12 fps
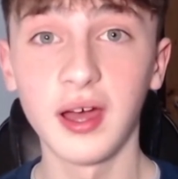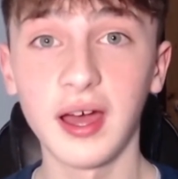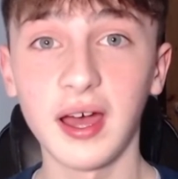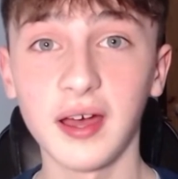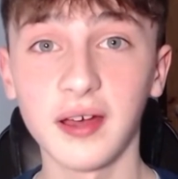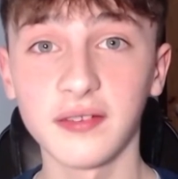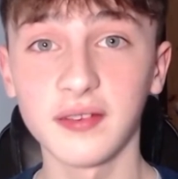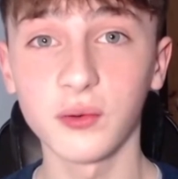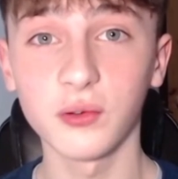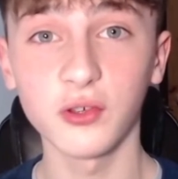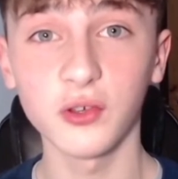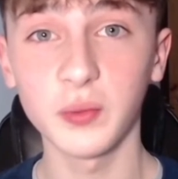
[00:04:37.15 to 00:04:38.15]
and there were
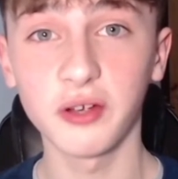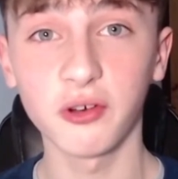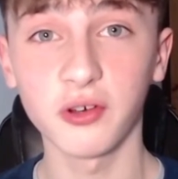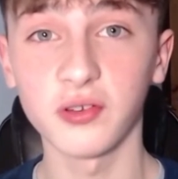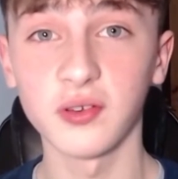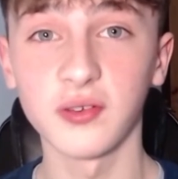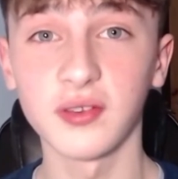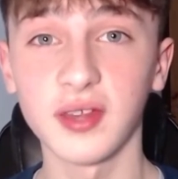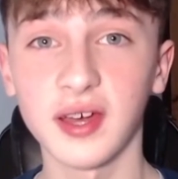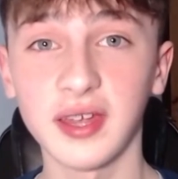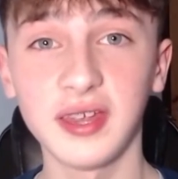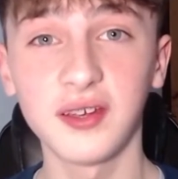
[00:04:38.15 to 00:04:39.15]
so many crosses that
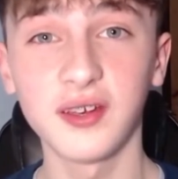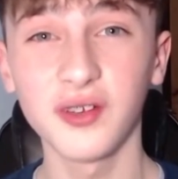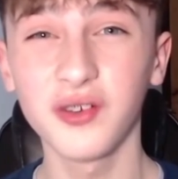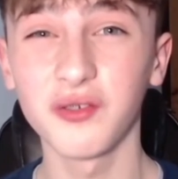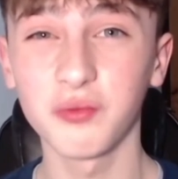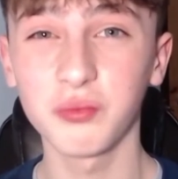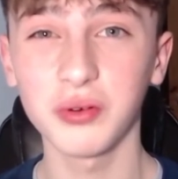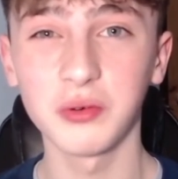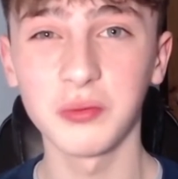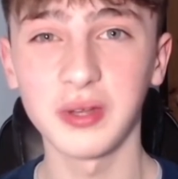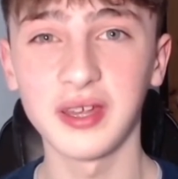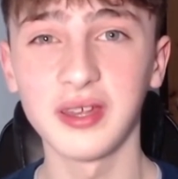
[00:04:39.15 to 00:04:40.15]
he could have
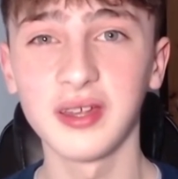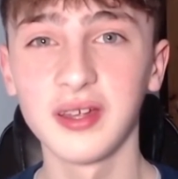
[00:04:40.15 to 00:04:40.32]
probably,